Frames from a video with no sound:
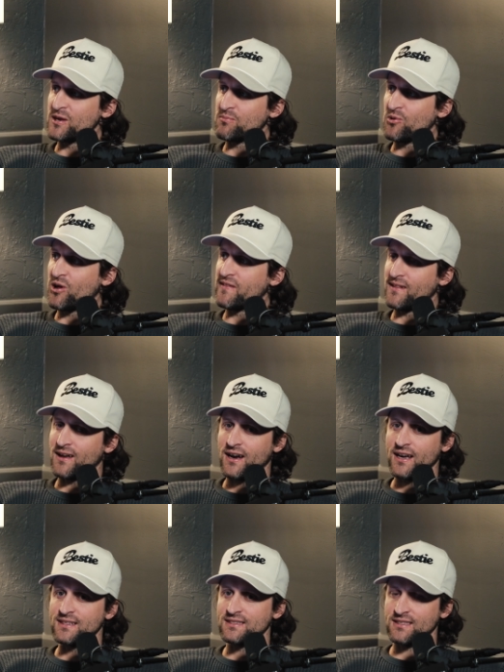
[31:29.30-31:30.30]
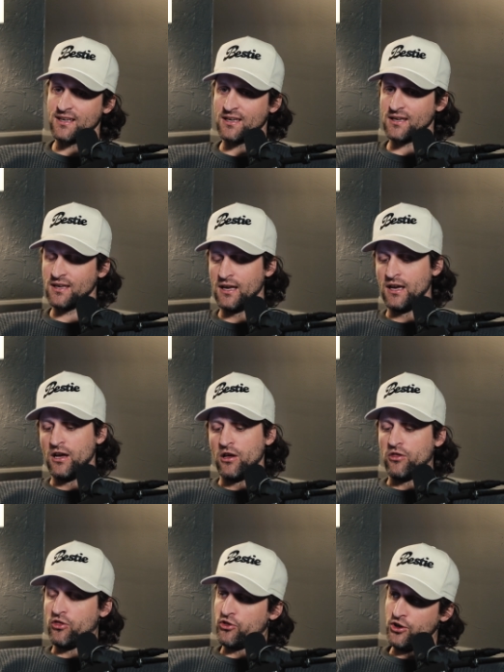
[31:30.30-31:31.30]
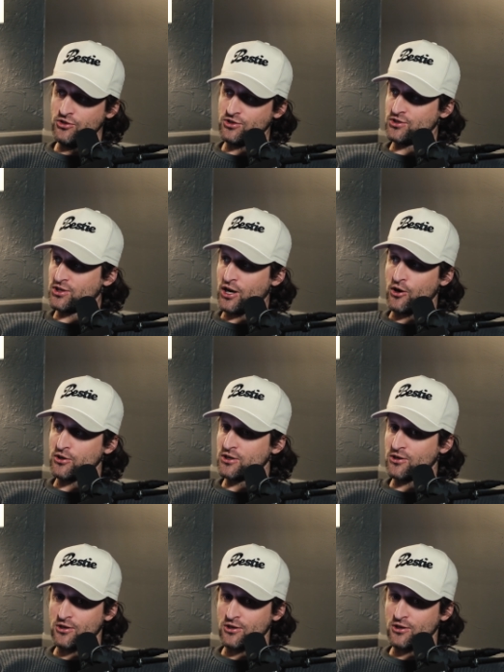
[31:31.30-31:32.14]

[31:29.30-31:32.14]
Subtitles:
people online saying, this is how